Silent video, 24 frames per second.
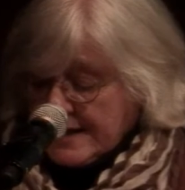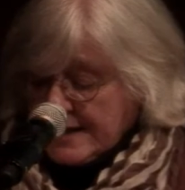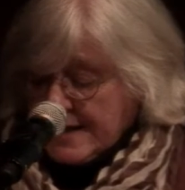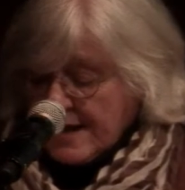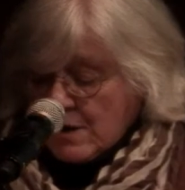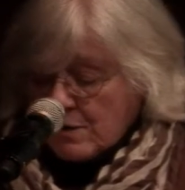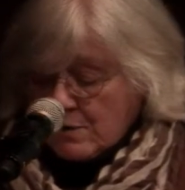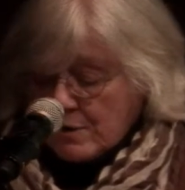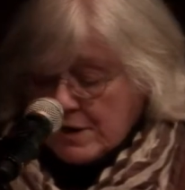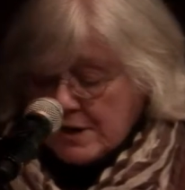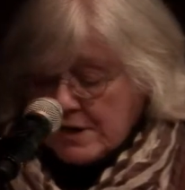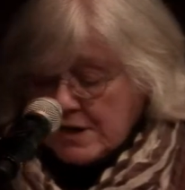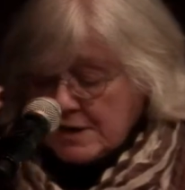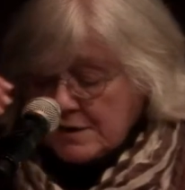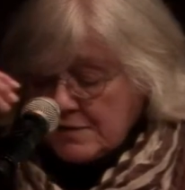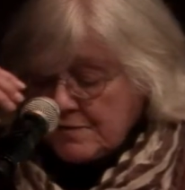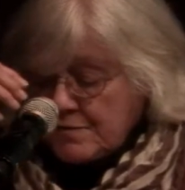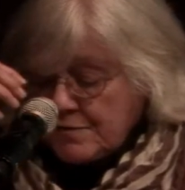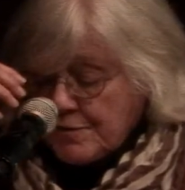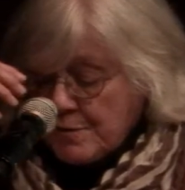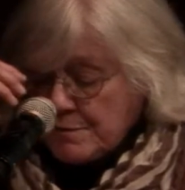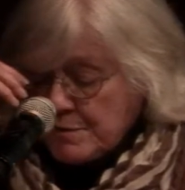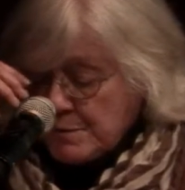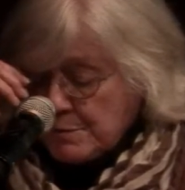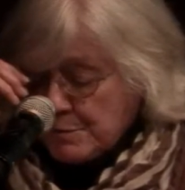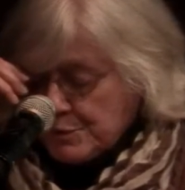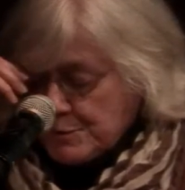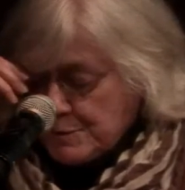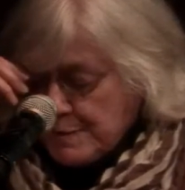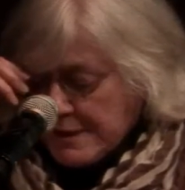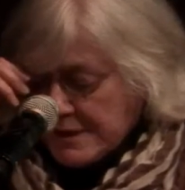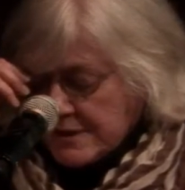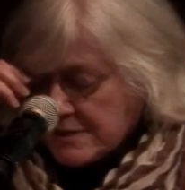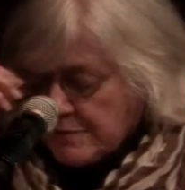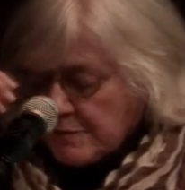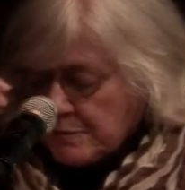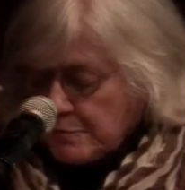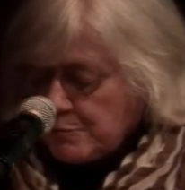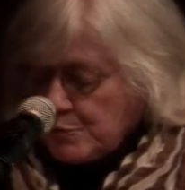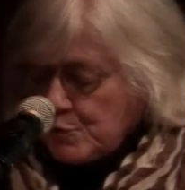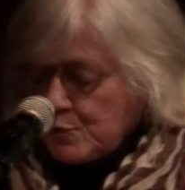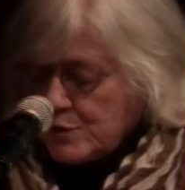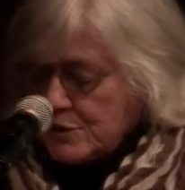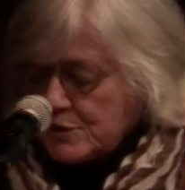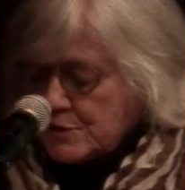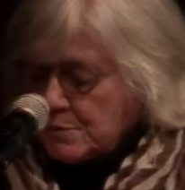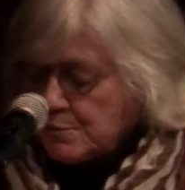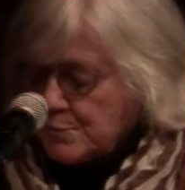Now, in, from the perspective of
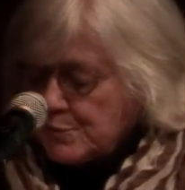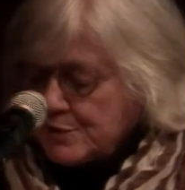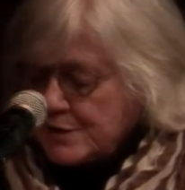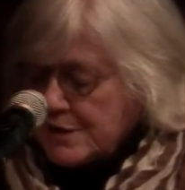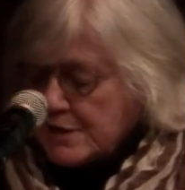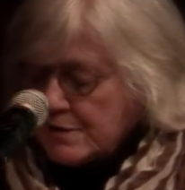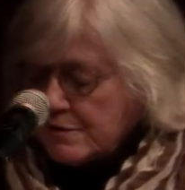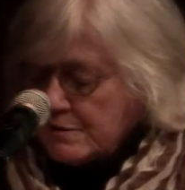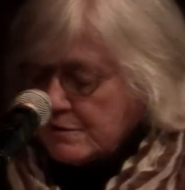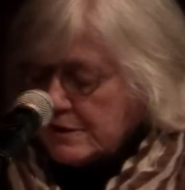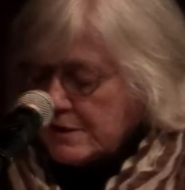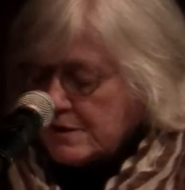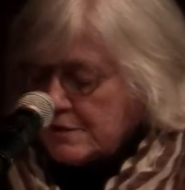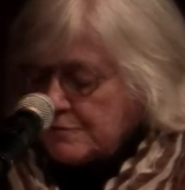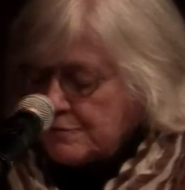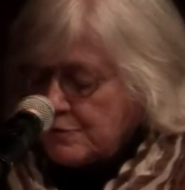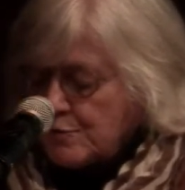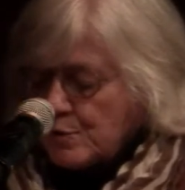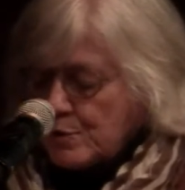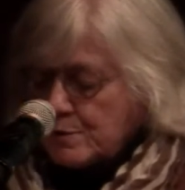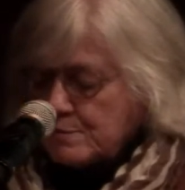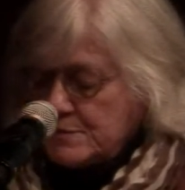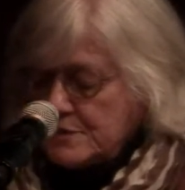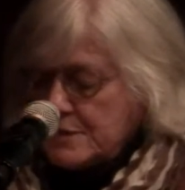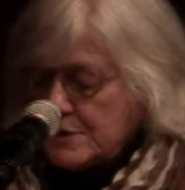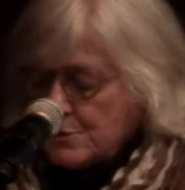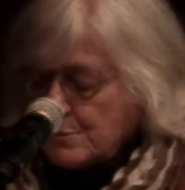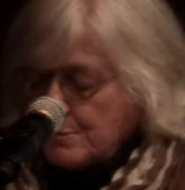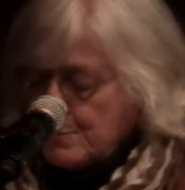Buddhism, particularly the forms that are